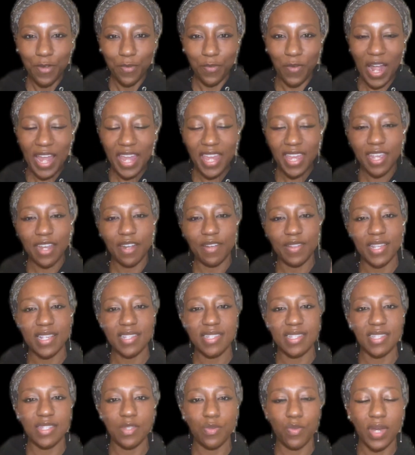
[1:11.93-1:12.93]
right here,
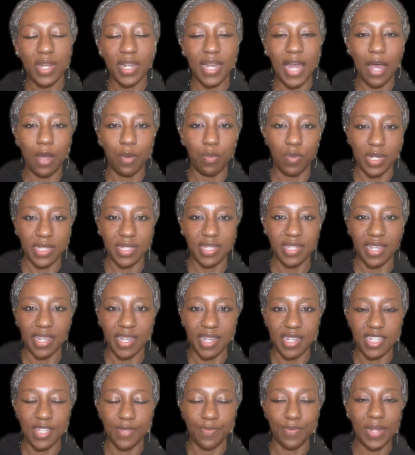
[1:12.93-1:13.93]
this is what I want to
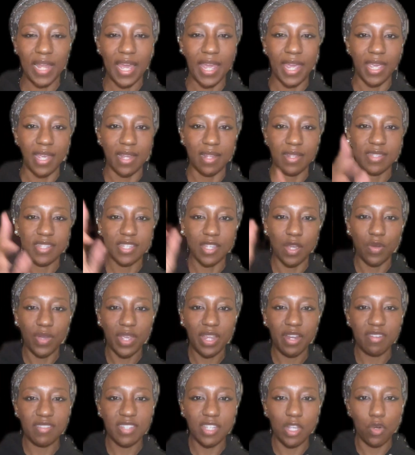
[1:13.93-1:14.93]
explain. So
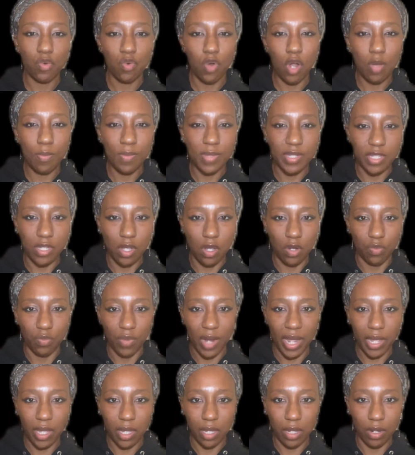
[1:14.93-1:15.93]
here's a chromosome
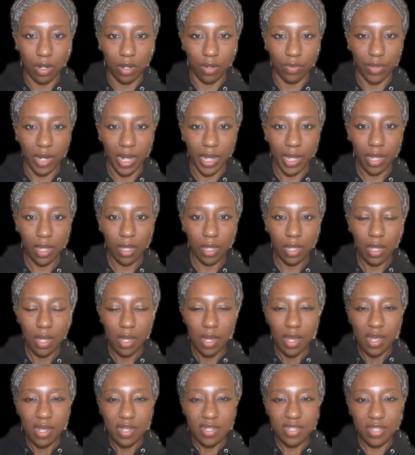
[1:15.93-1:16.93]
right here. Right.
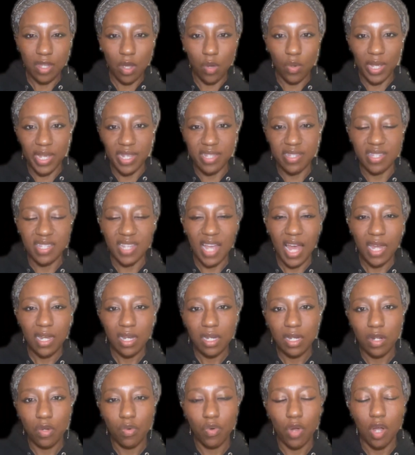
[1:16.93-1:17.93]
So inside
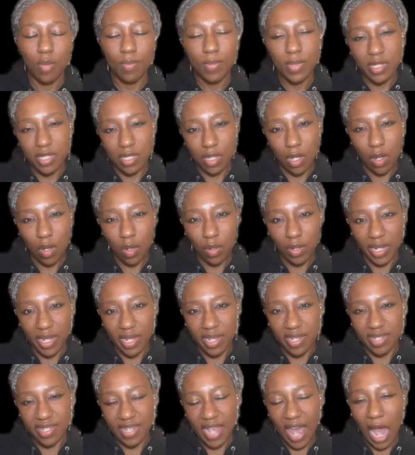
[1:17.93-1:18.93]
of the chromosome
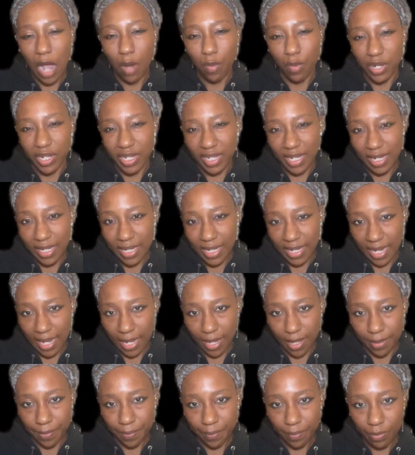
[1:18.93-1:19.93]
is our
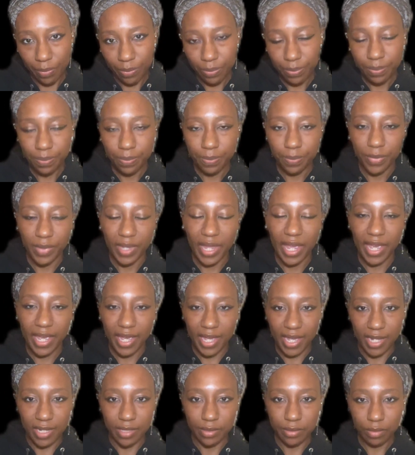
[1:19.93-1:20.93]
DNA,
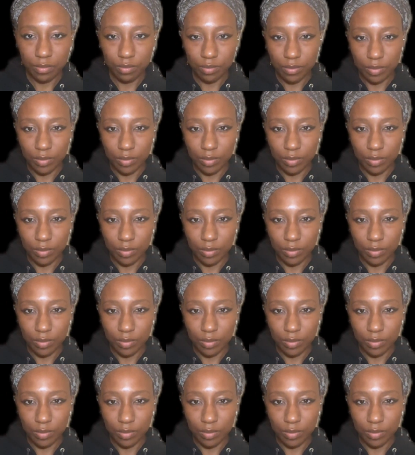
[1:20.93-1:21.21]
and